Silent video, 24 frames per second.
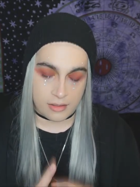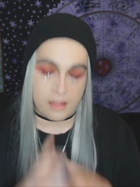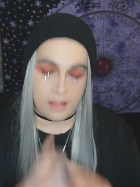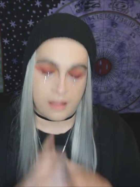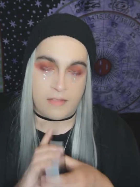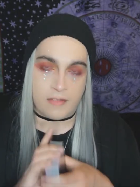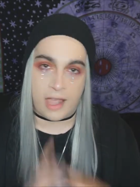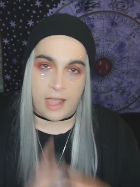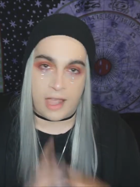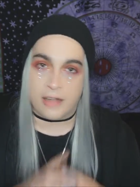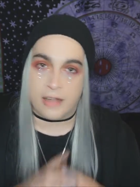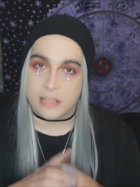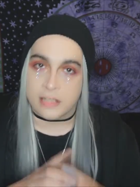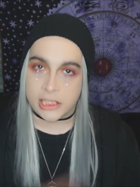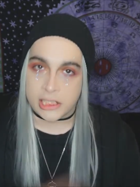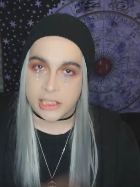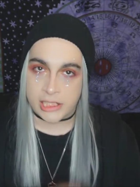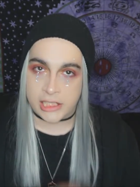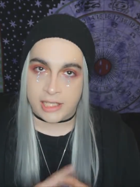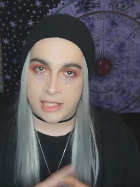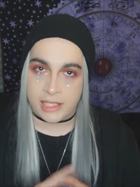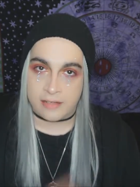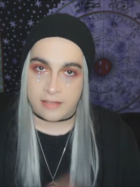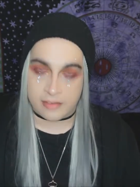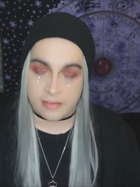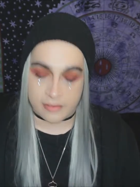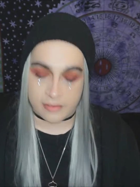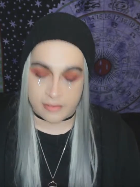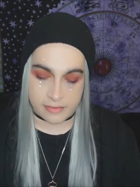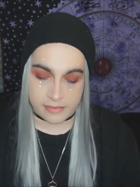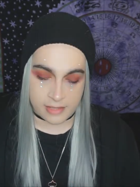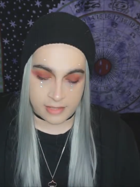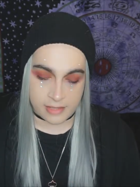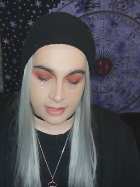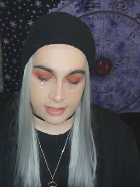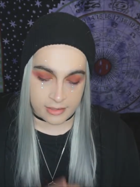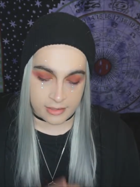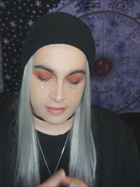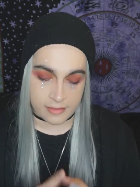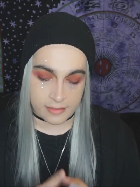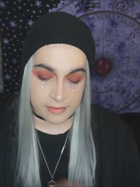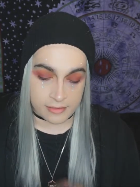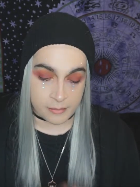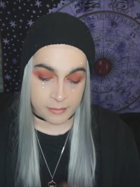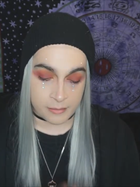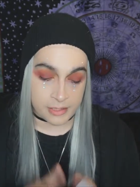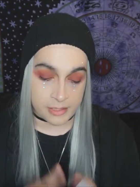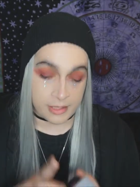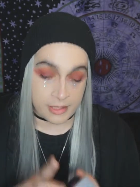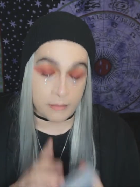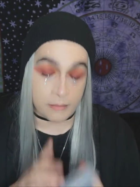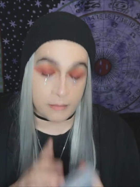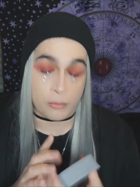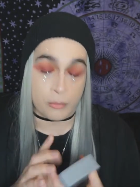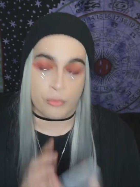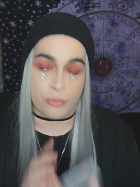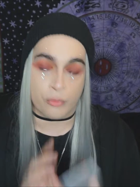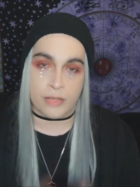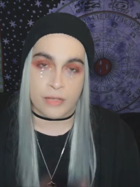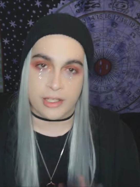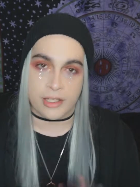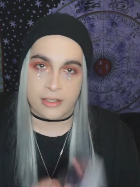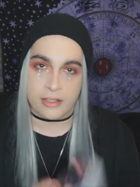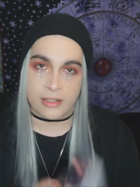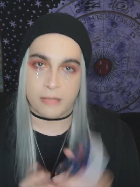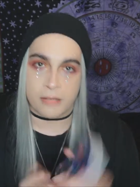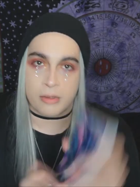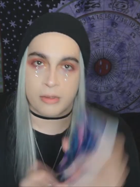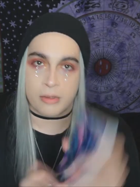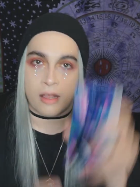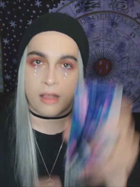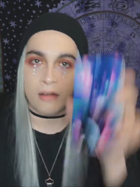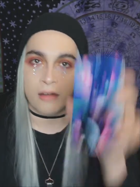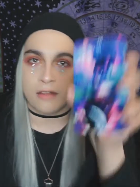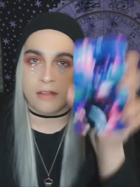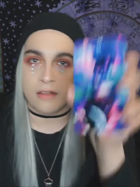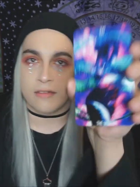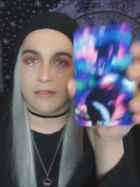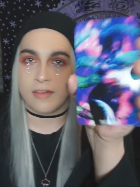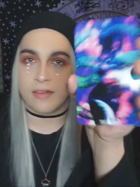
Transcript: of energy into this deck, and it's something I'm really proud of.